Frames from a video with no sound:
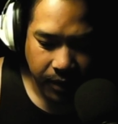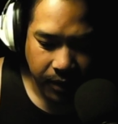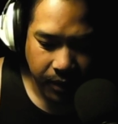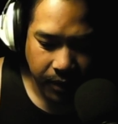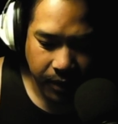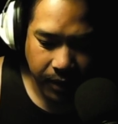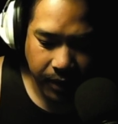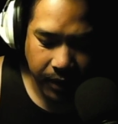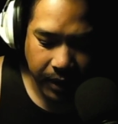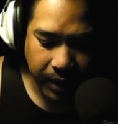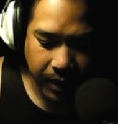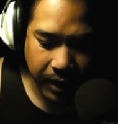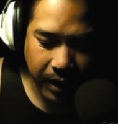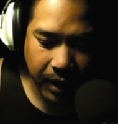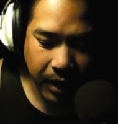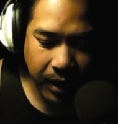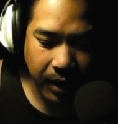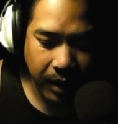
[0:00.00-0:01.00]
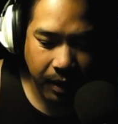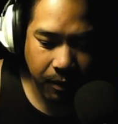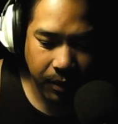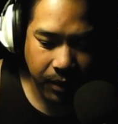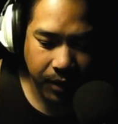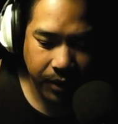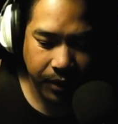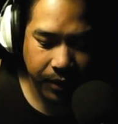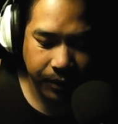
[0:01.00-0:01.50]
All right, and they
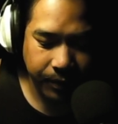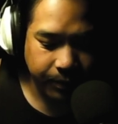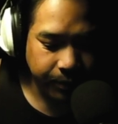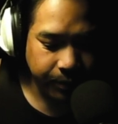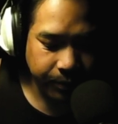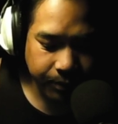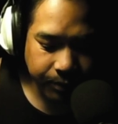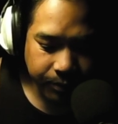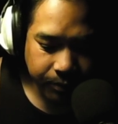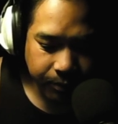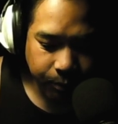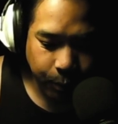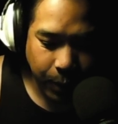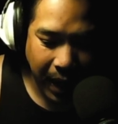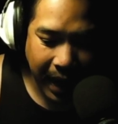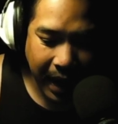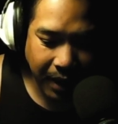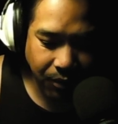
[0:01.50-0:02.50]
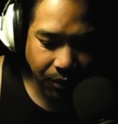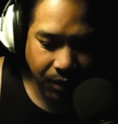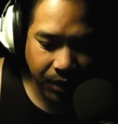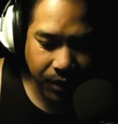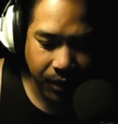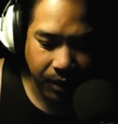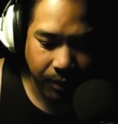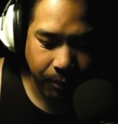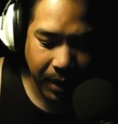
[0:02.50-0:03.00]
were pandering to
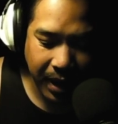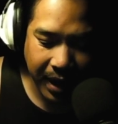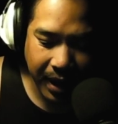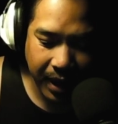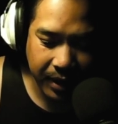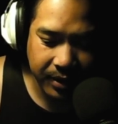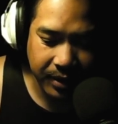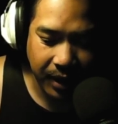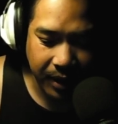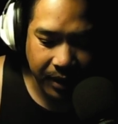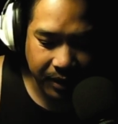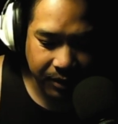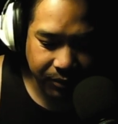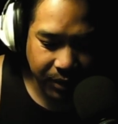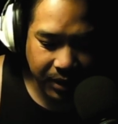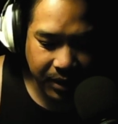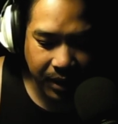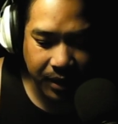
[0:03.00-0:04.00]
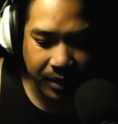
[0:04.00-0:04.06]
the max, saying this is